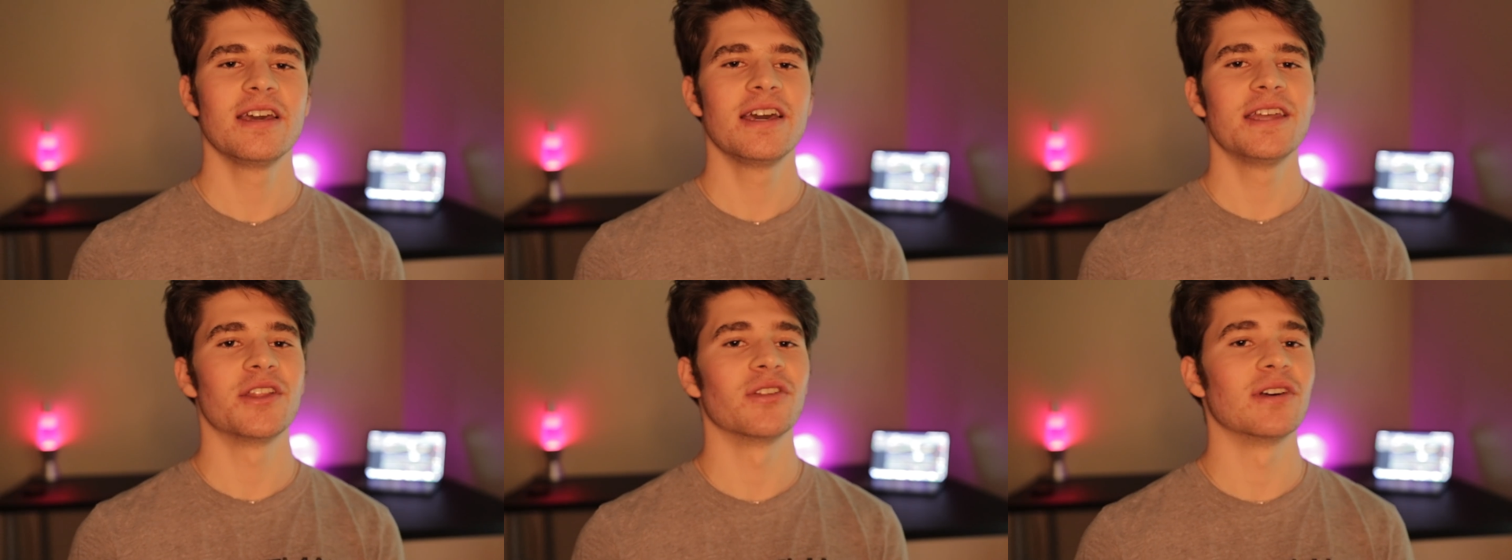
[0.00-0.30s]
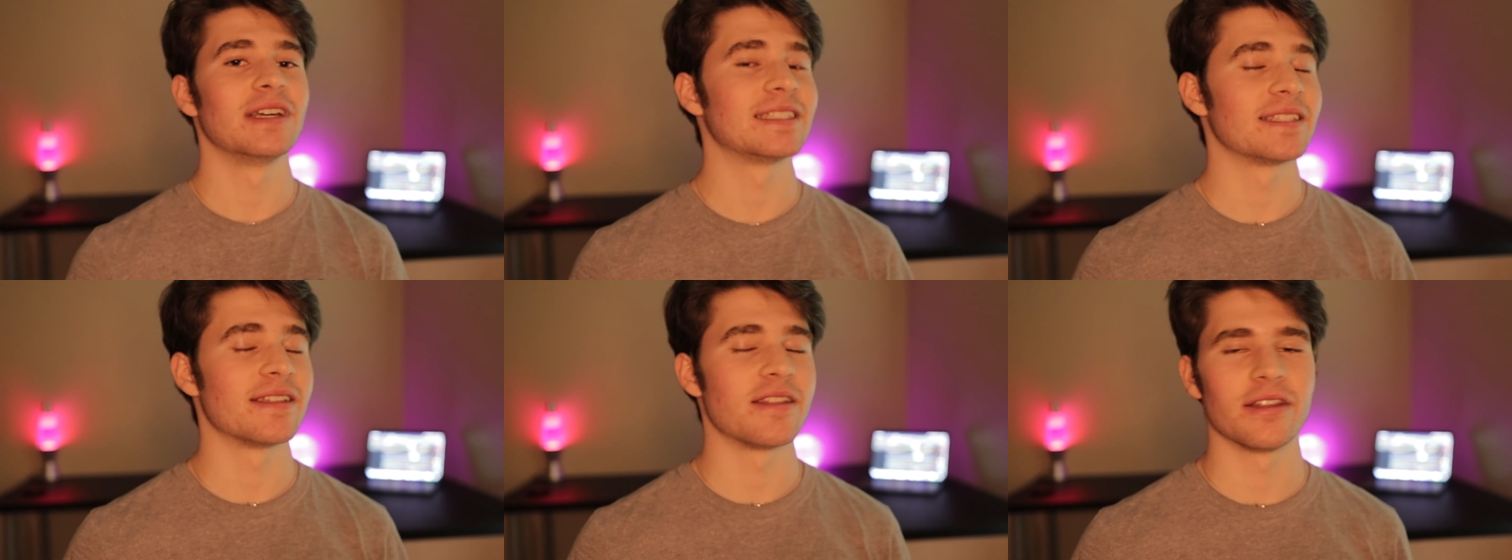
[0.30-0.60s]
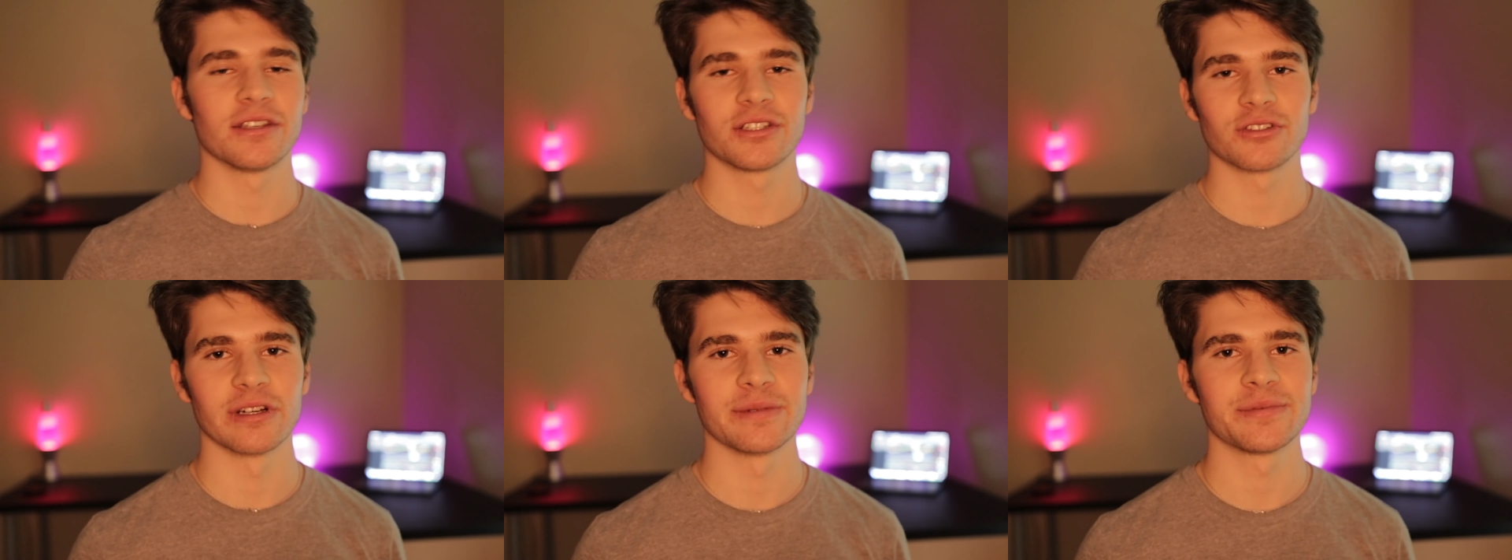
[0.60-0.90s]
the link's in the
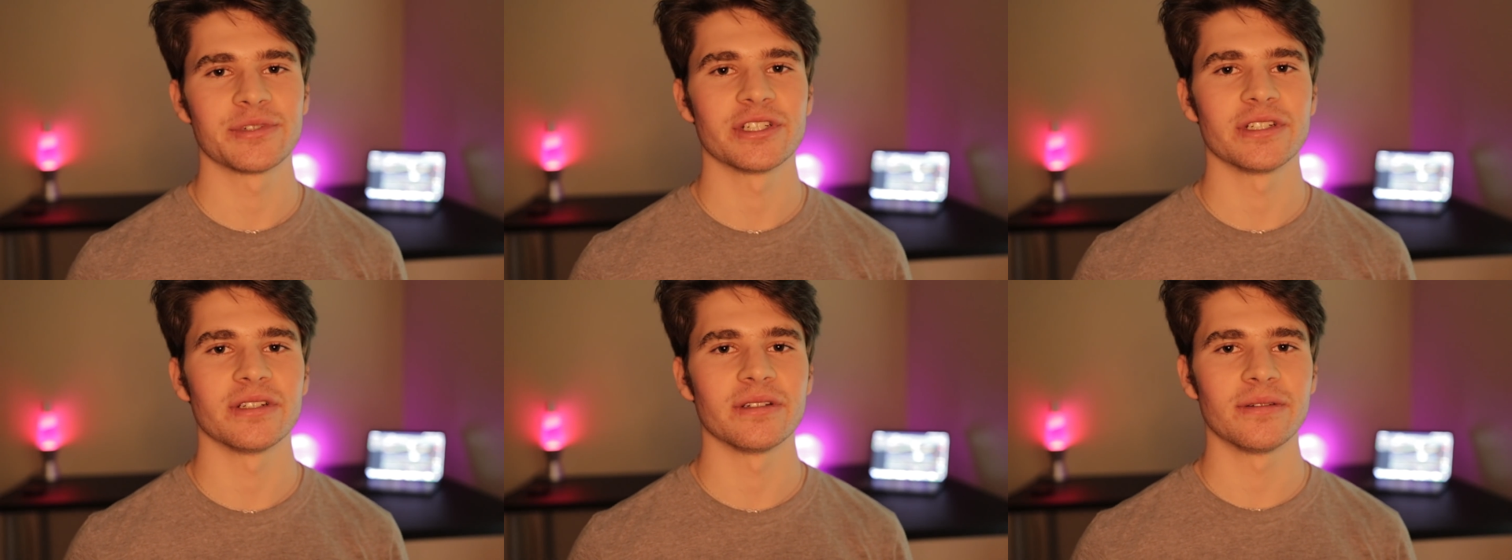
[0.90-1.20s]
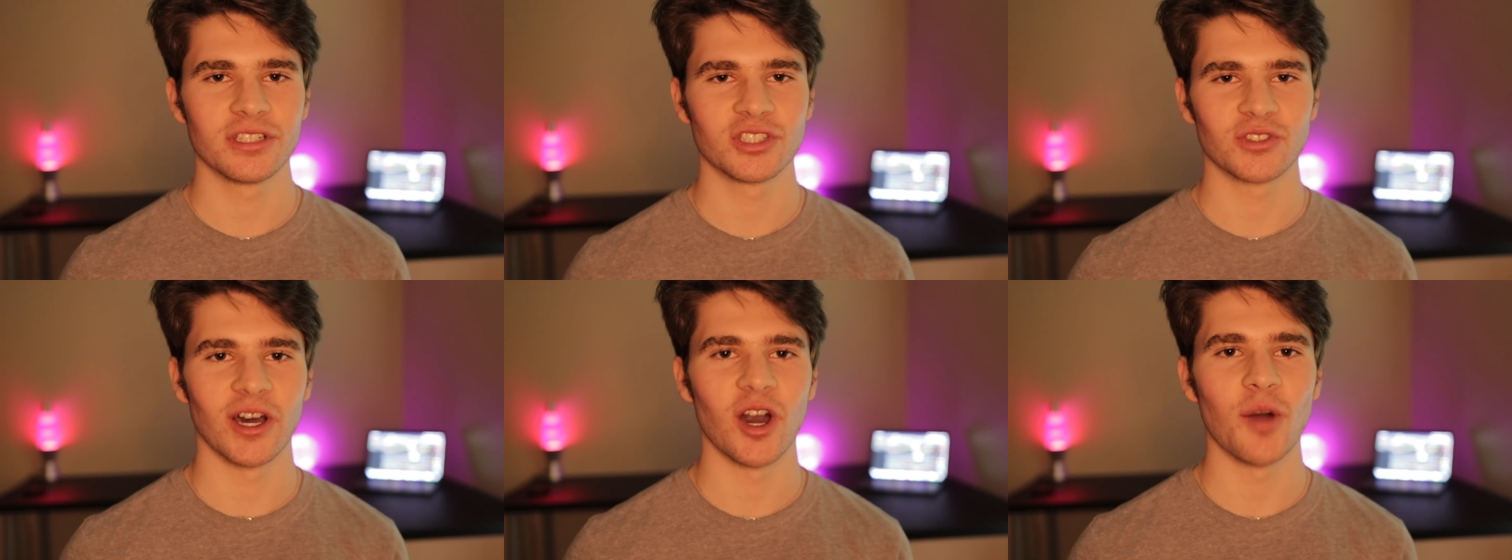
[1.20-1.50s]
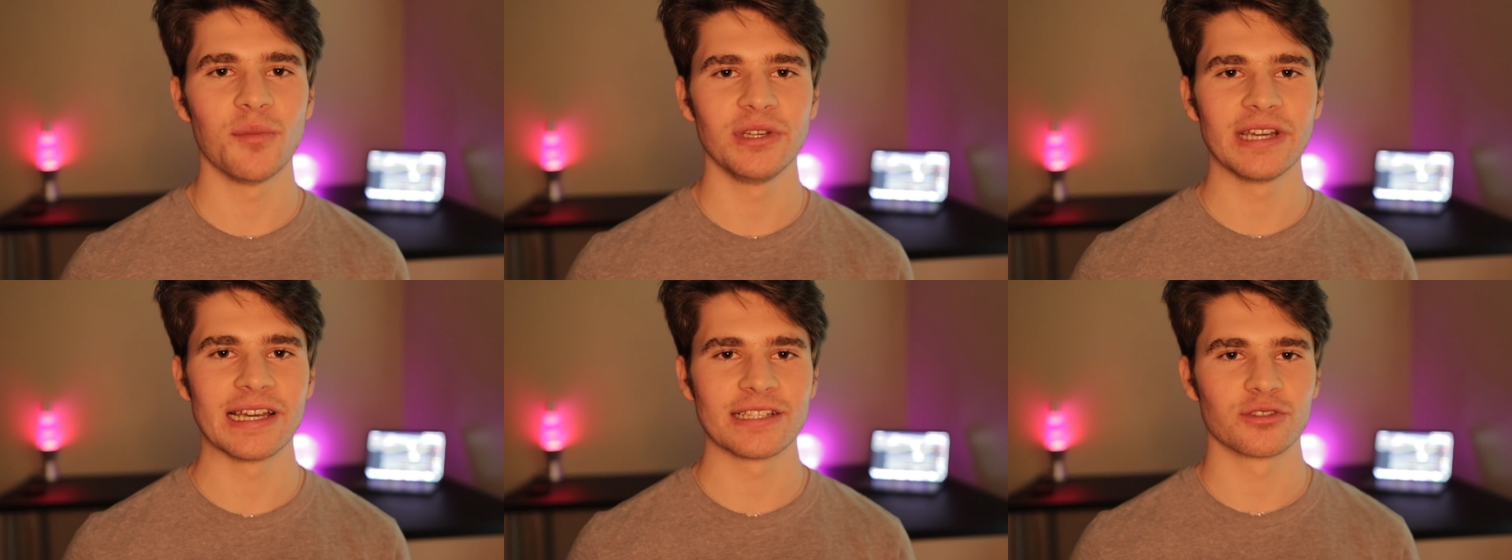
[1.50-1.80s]
description. So I
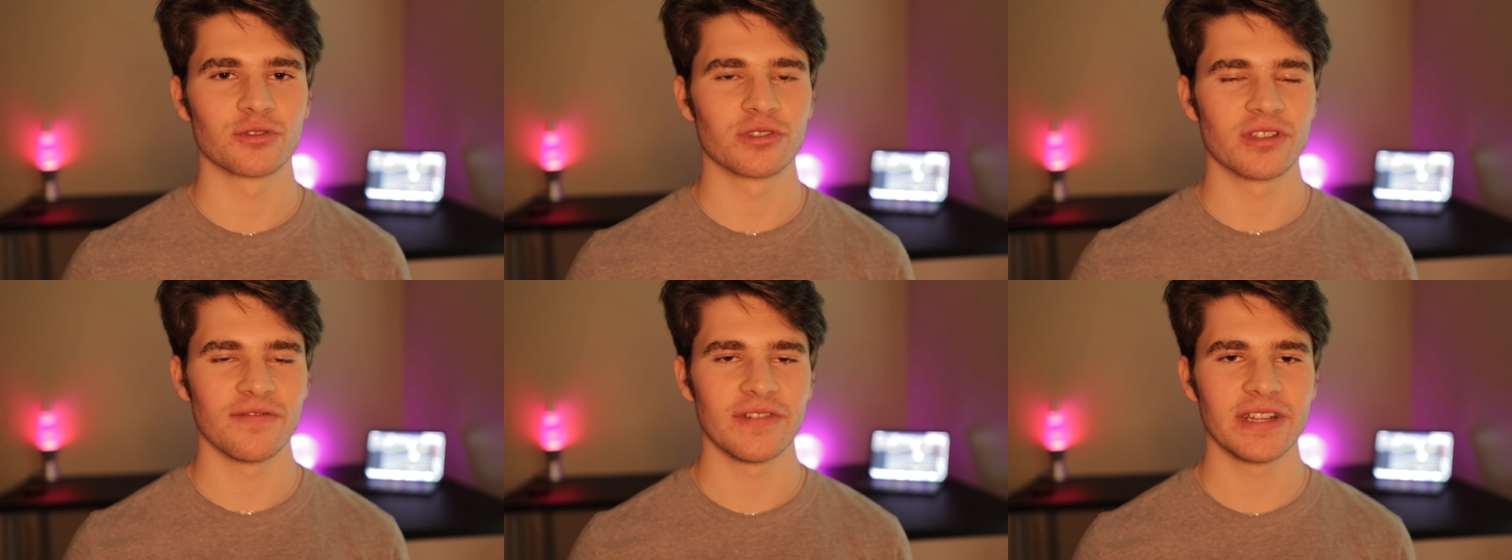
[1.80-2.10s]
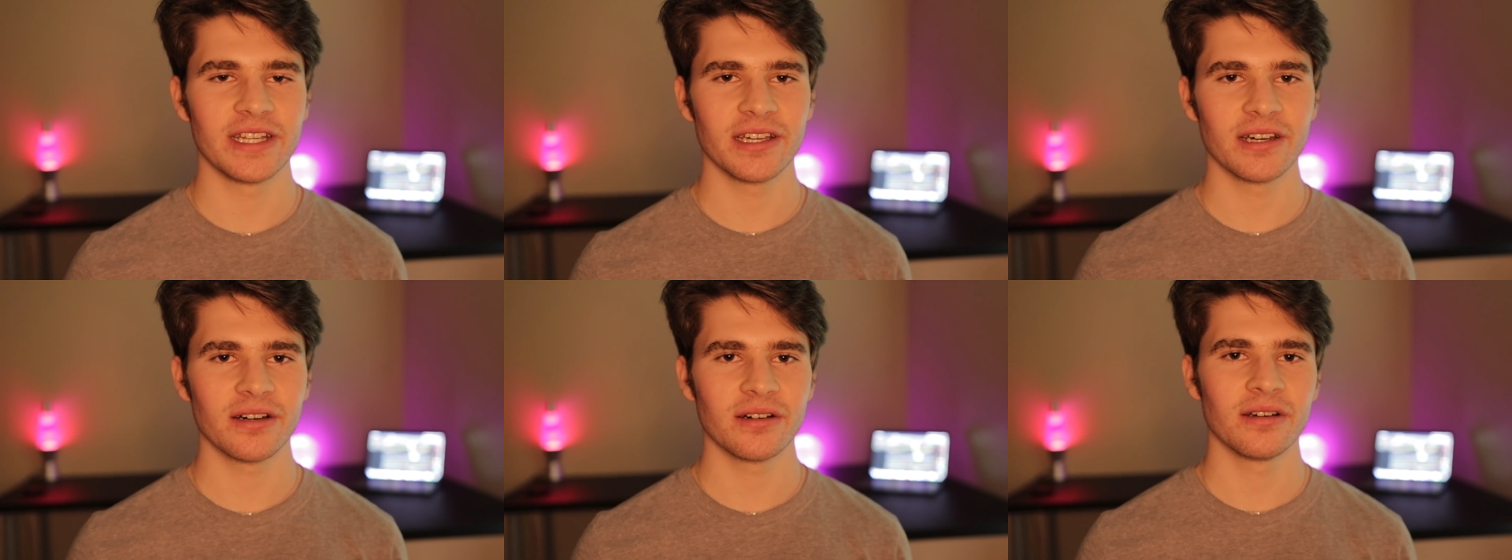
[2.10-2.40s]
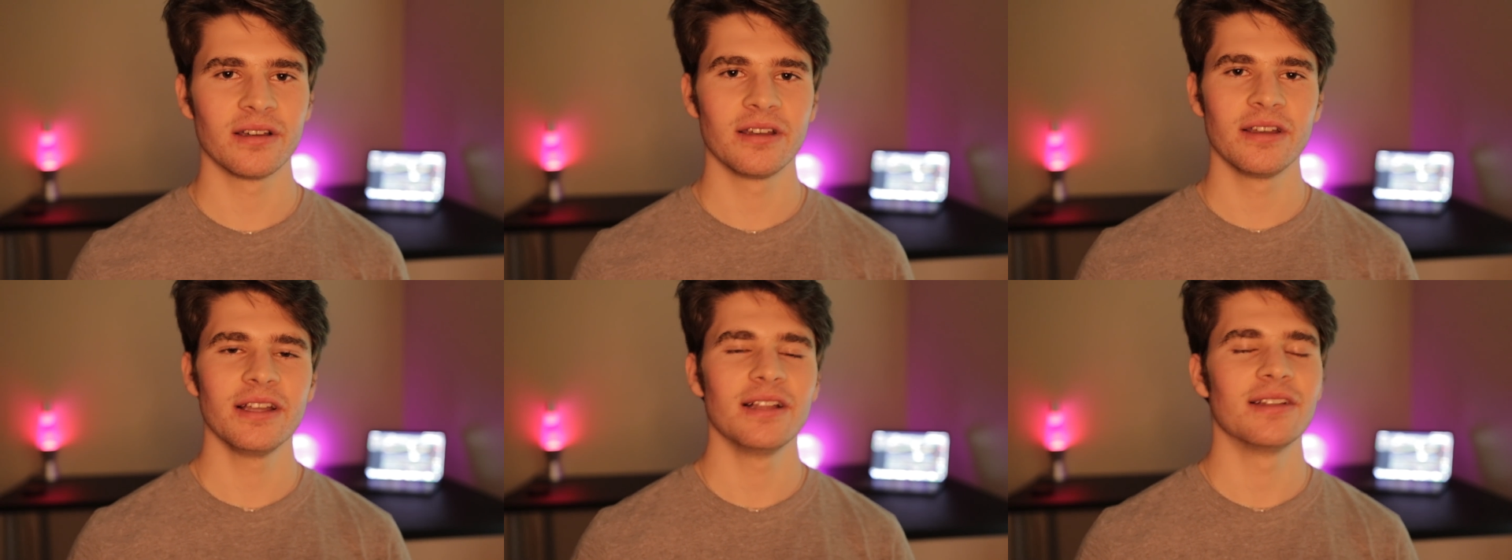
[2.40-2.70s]
hope you guys enjoyed the video.